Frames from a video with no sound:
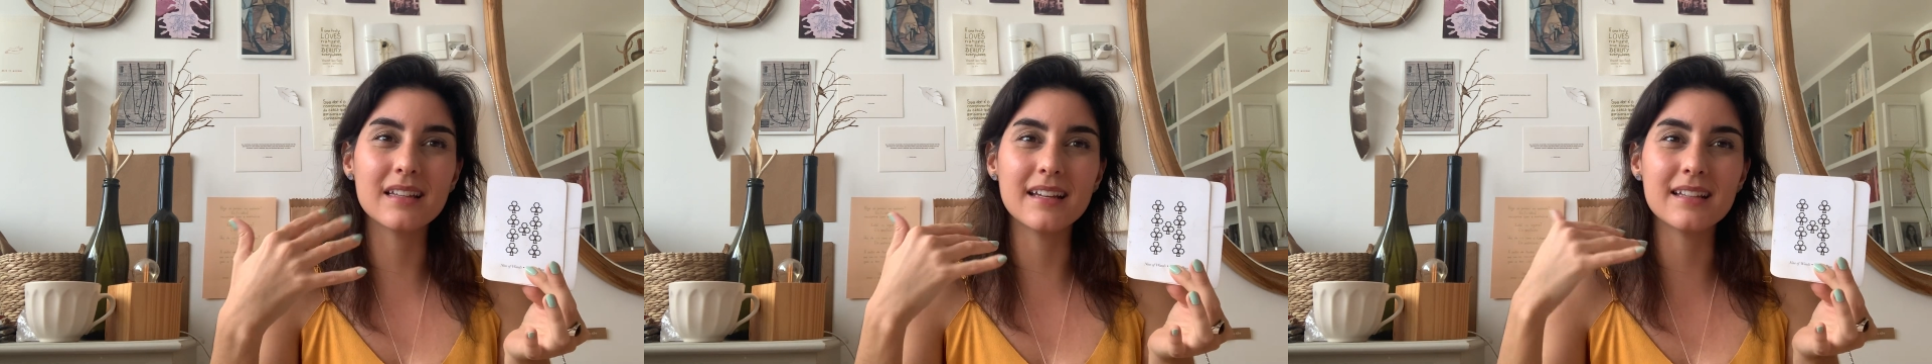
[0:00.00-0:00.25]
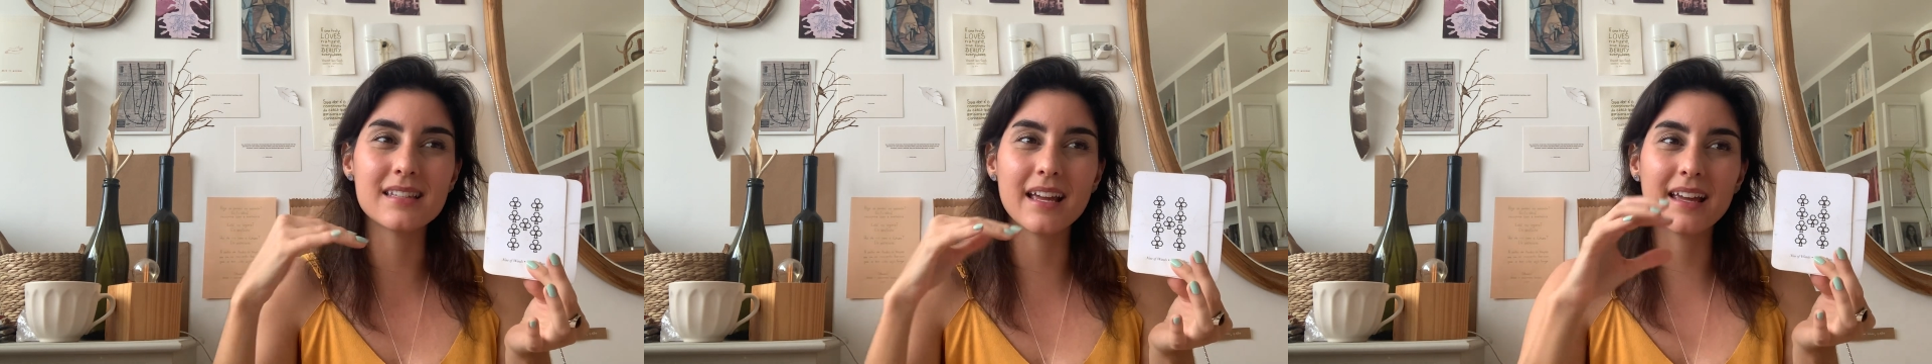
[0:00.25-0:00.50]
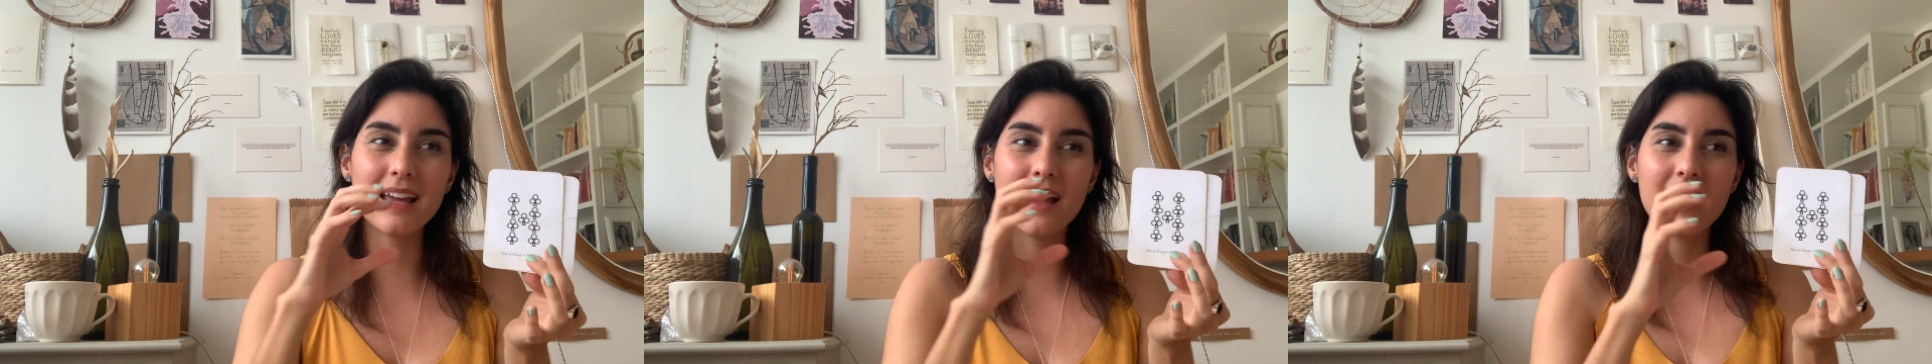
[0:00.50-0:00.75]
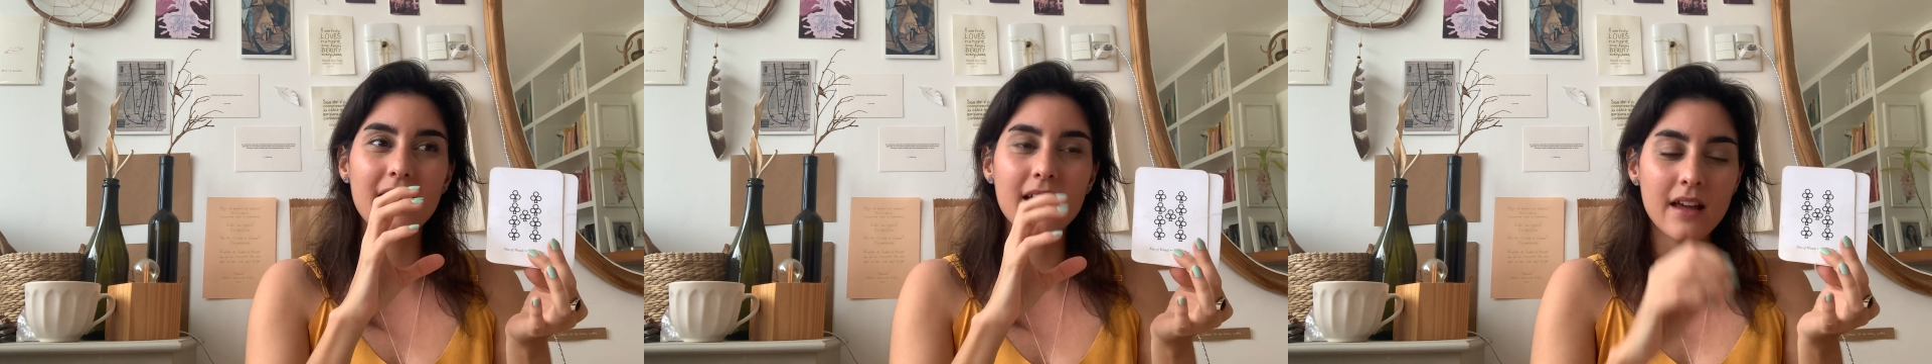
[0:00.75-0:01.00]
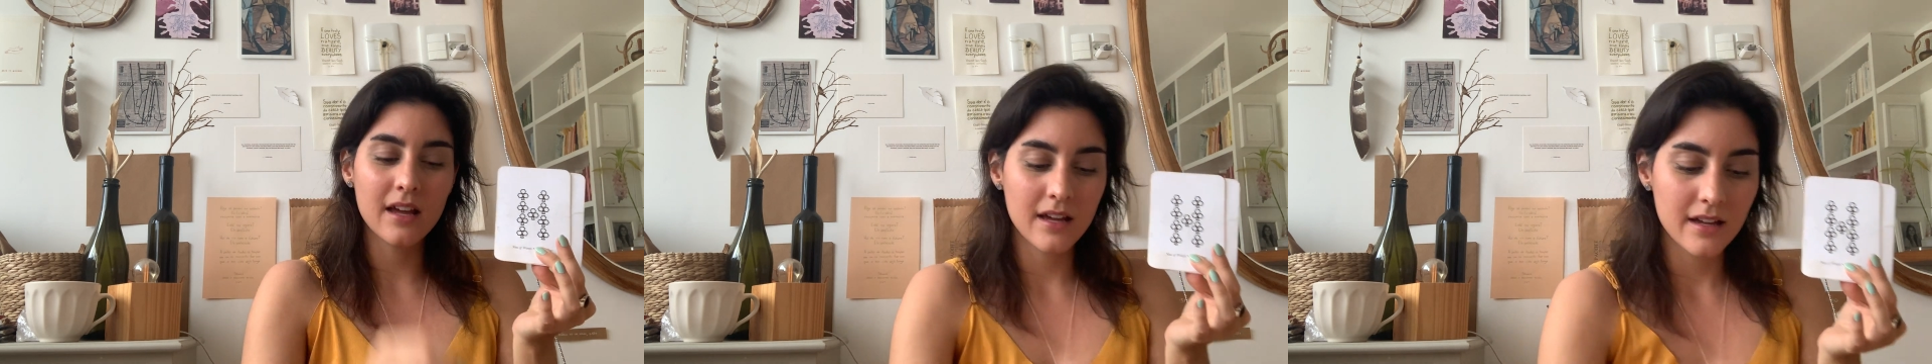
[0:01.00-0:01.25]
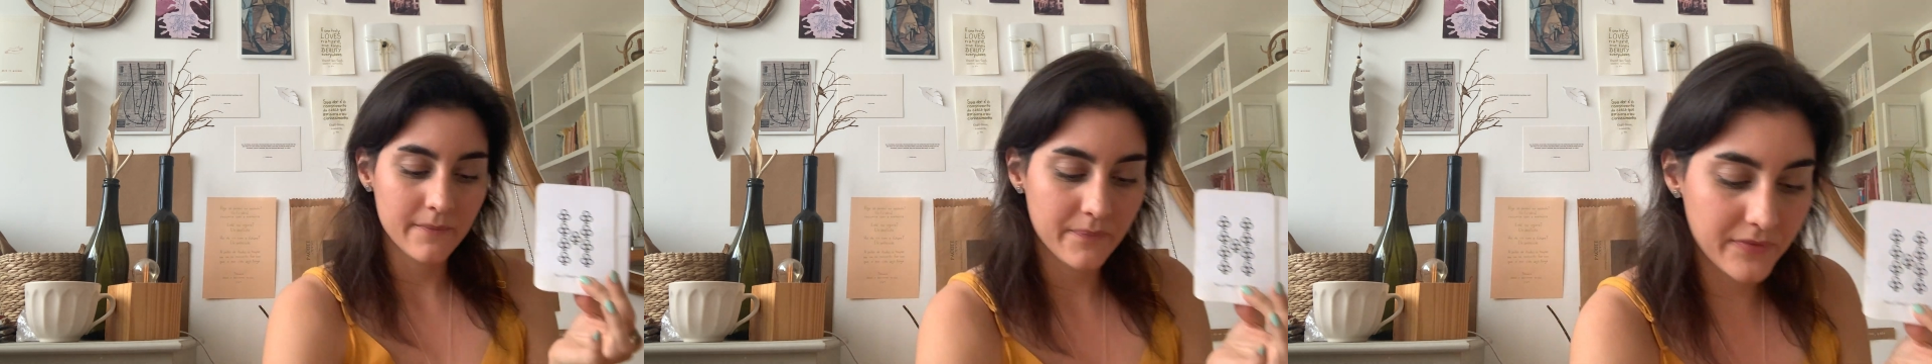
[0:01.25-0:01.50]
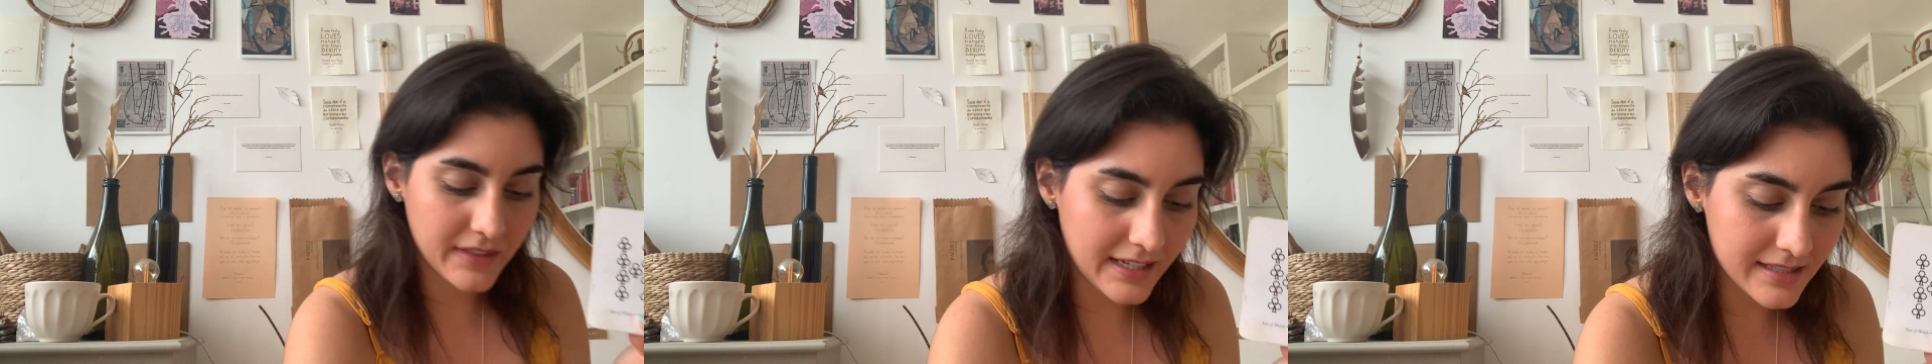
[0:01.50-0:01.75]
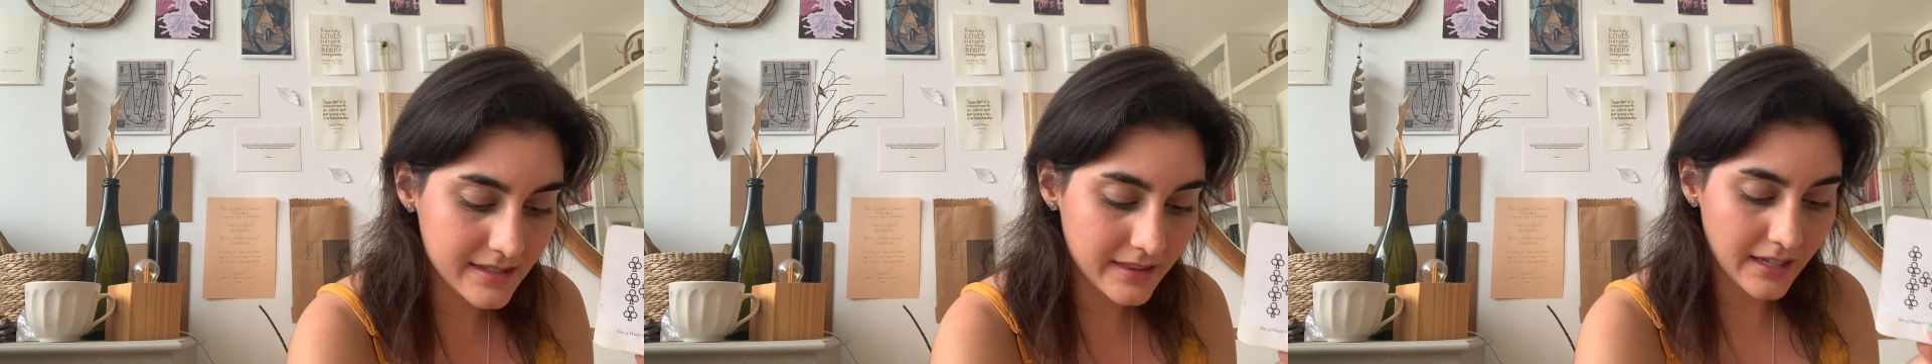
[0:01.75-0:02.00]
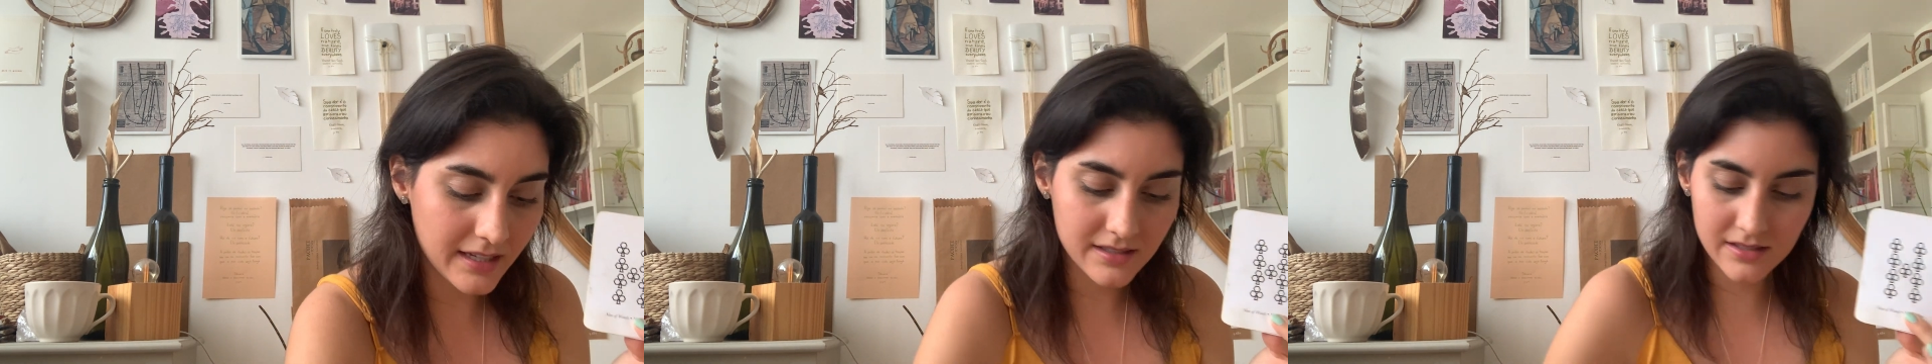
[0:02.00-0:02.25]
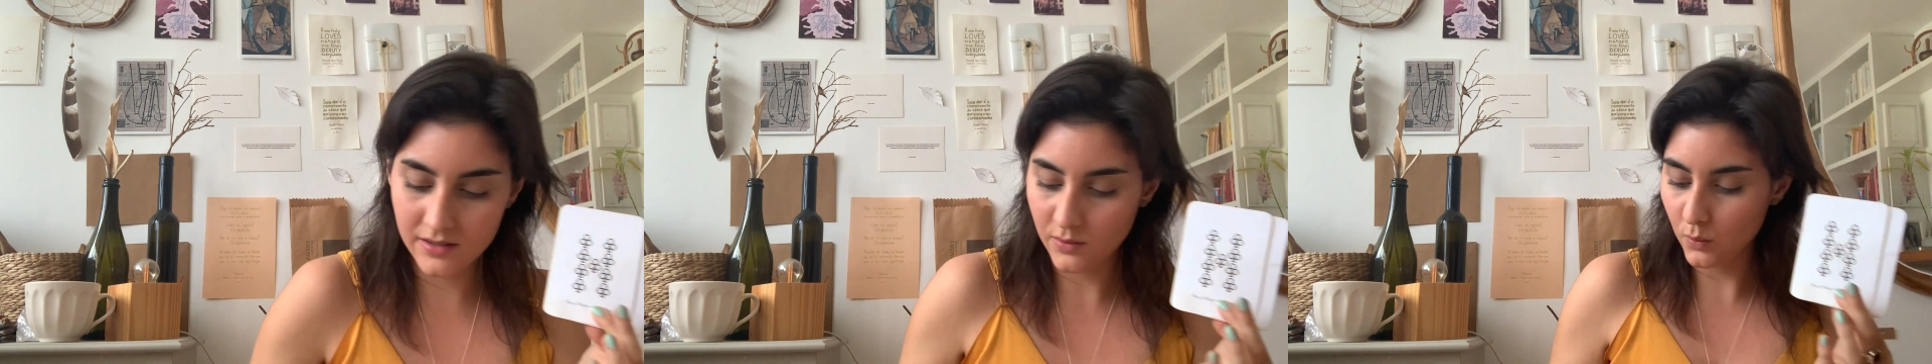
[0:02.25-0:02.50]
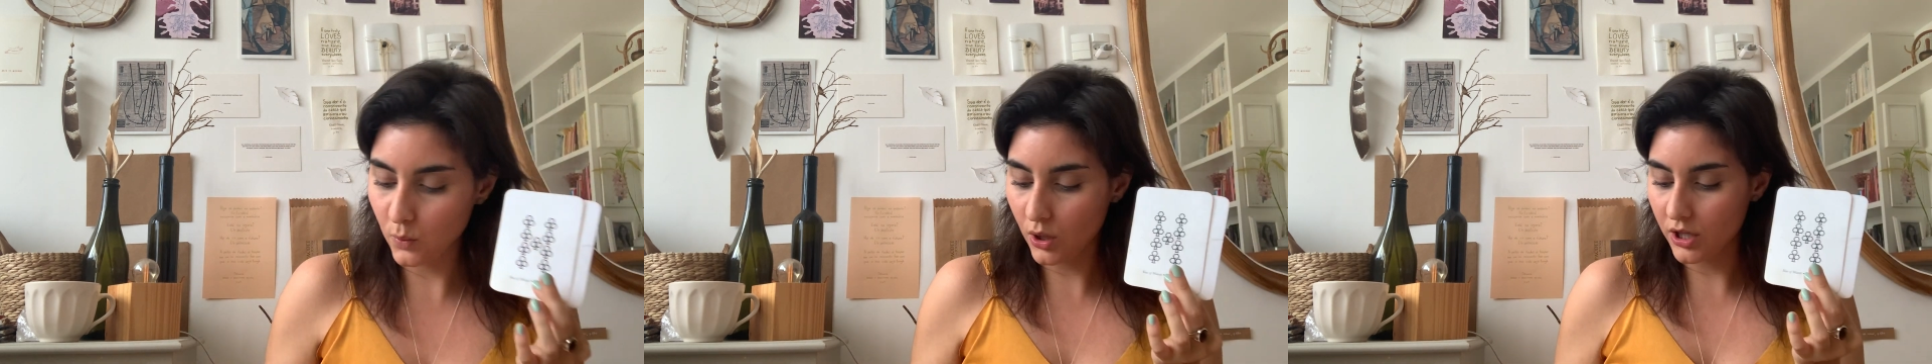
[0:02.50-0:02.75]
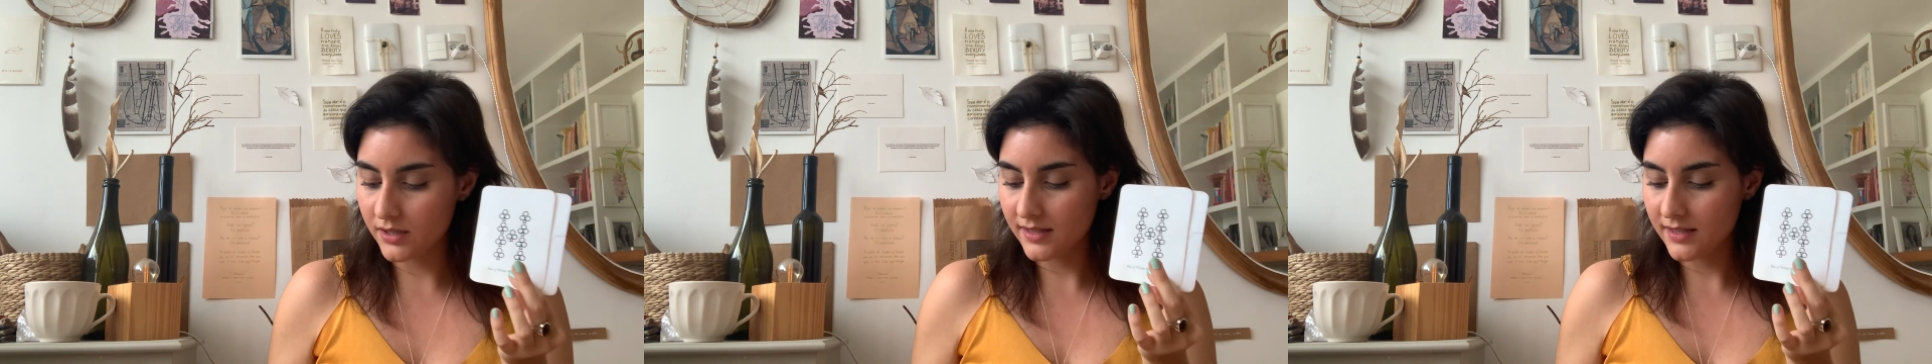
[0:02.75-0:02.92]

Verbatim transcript: it's like these things weren't